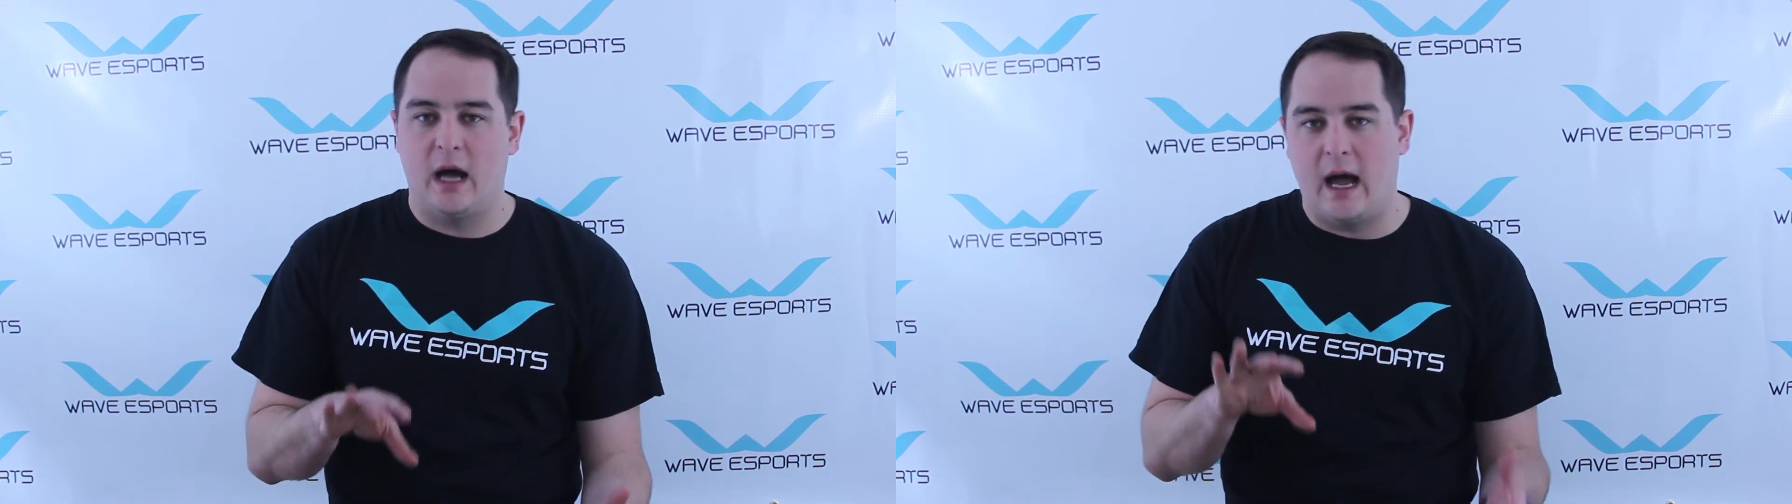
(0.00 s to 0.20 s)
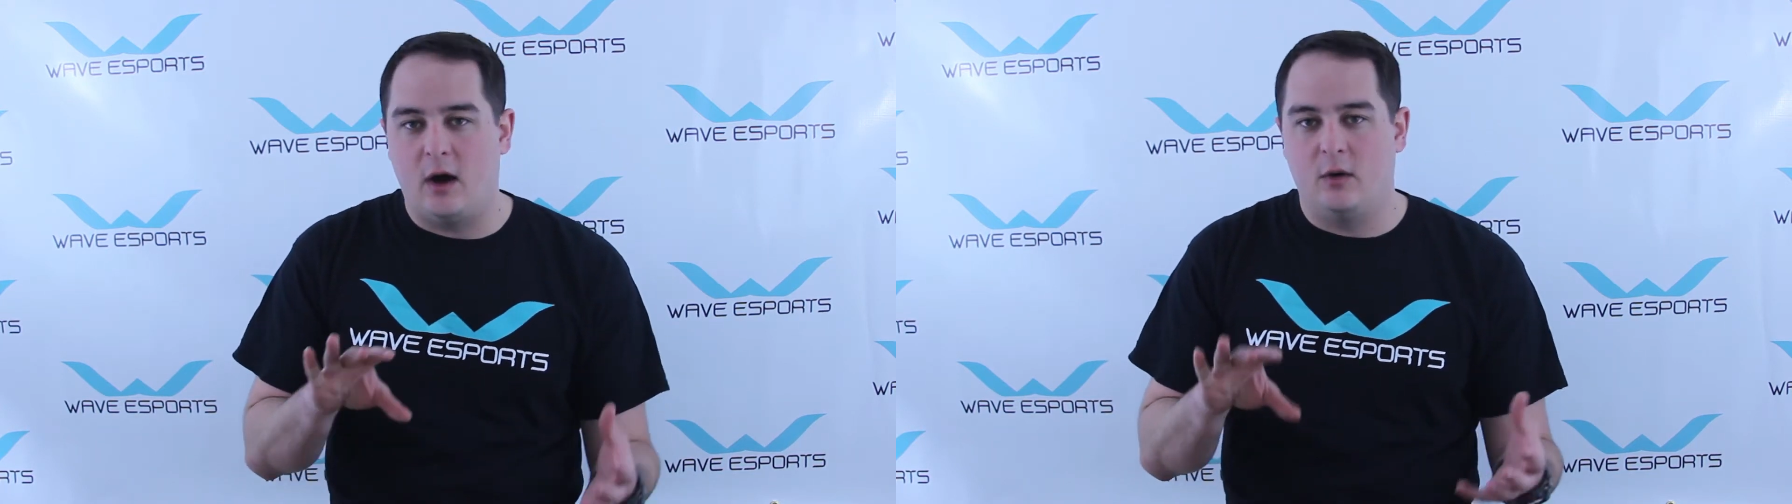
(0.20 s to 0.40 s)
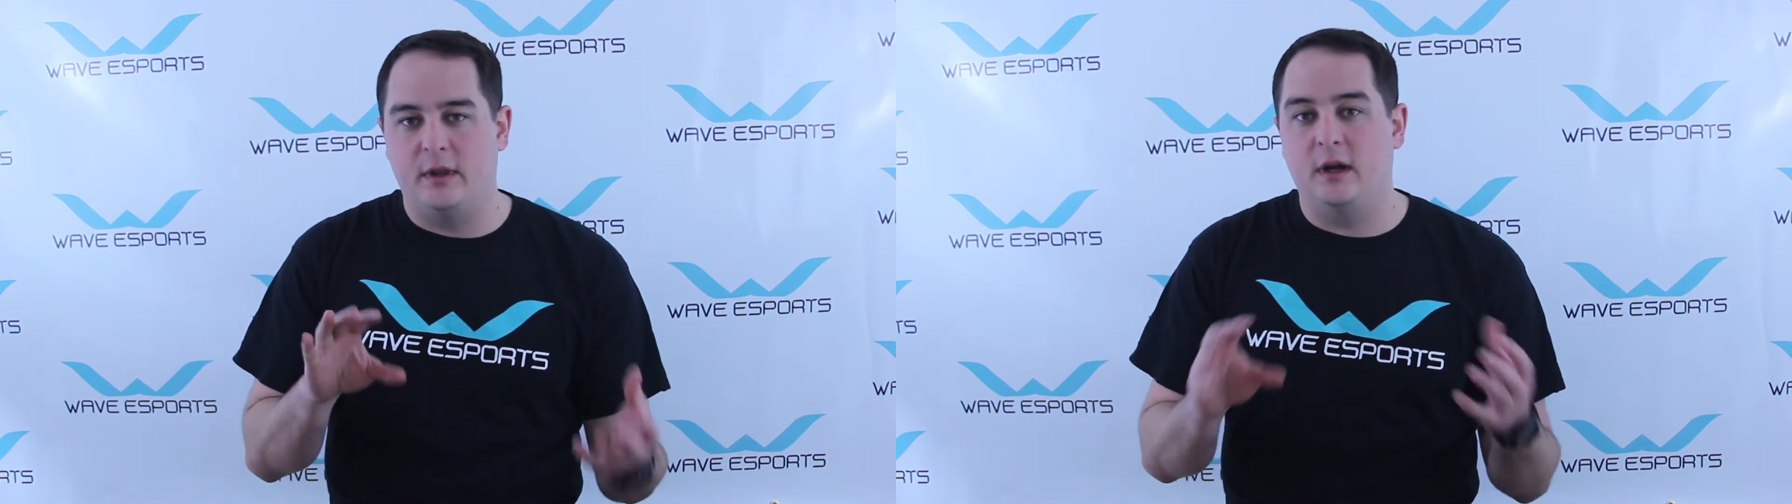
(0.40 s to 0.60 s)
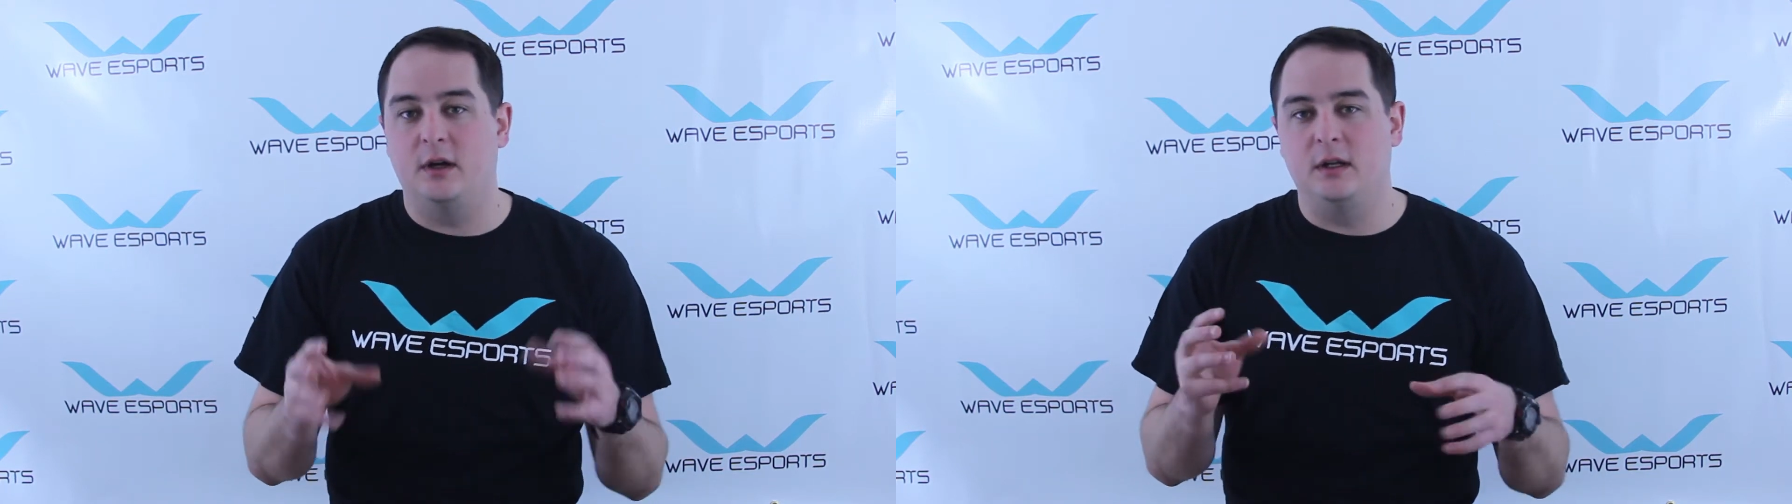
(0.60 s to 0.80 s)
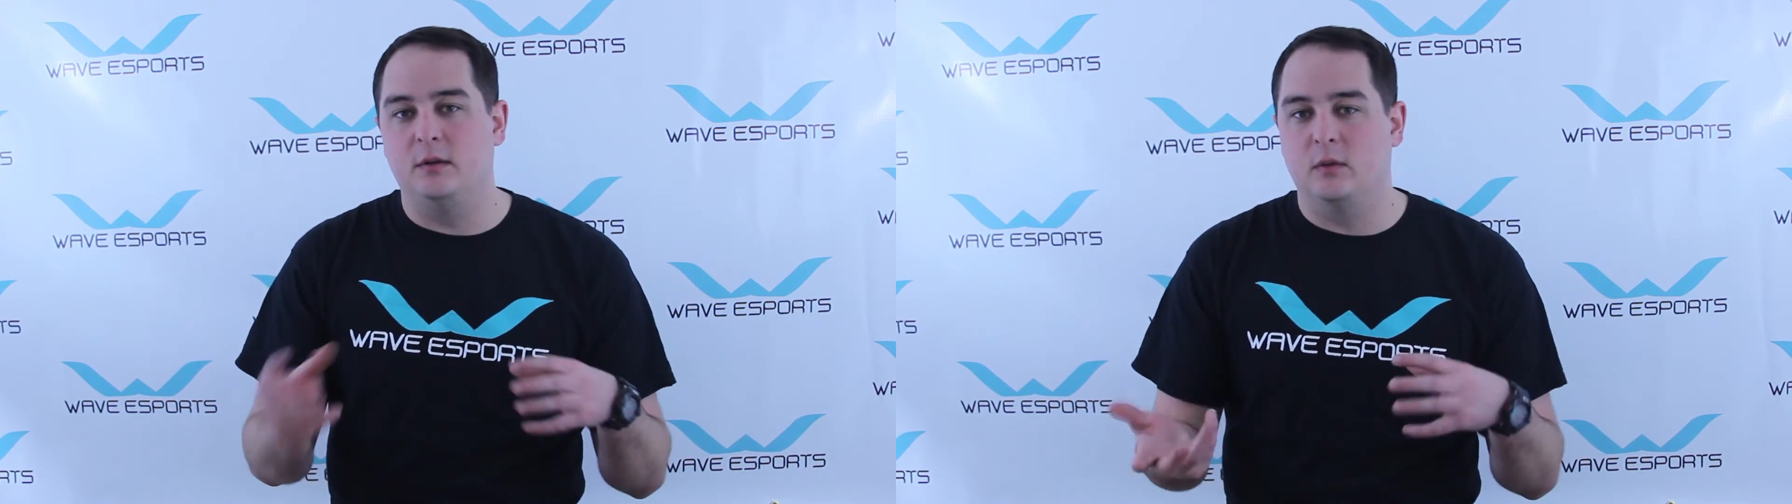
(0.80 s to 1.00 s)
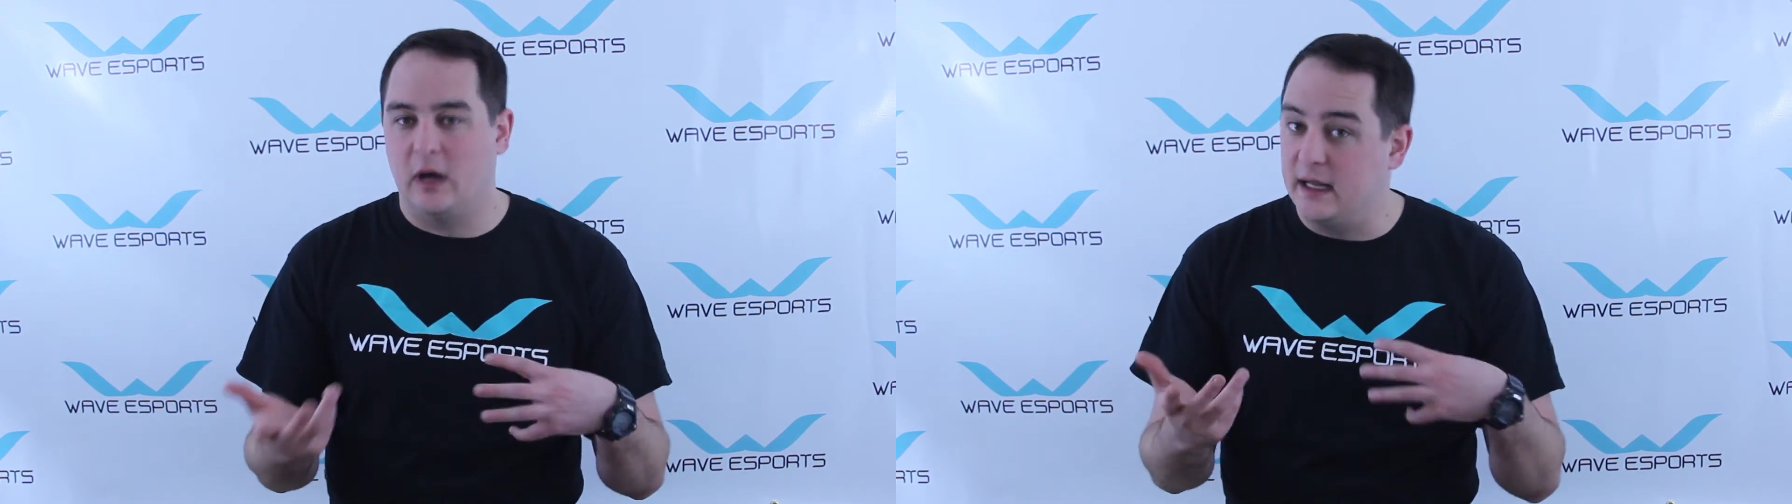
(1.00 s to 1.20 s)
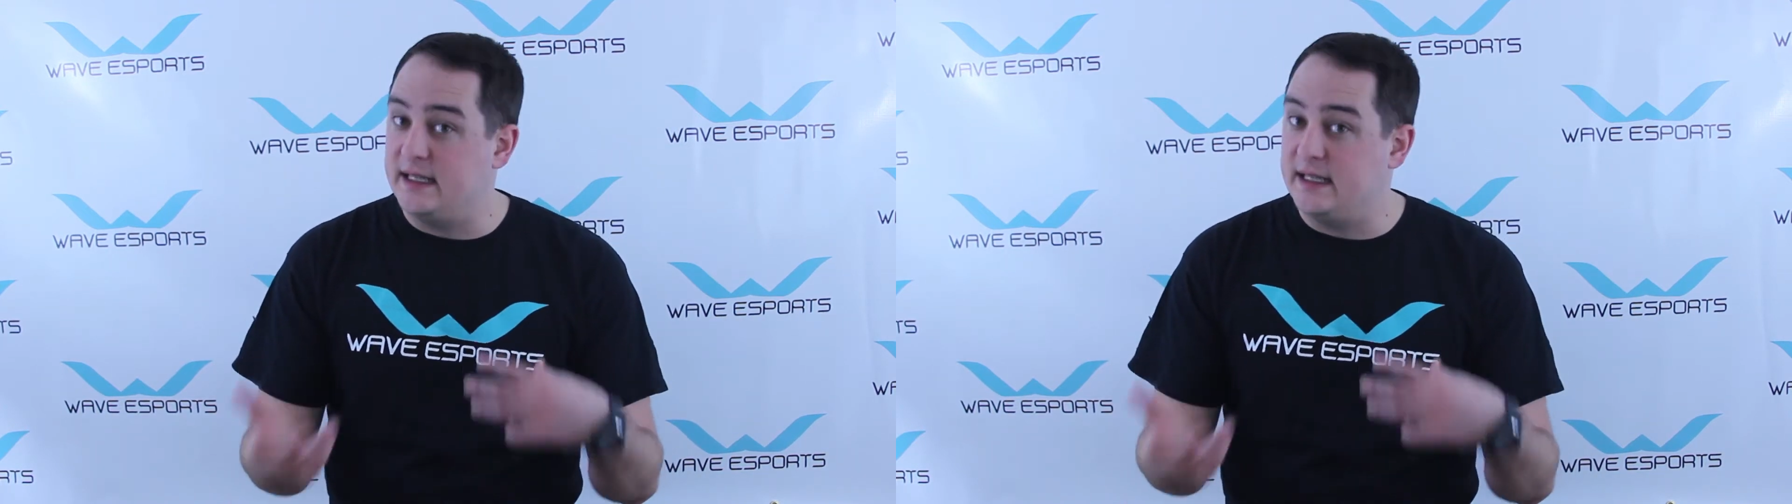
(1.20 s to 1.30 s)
how they're going to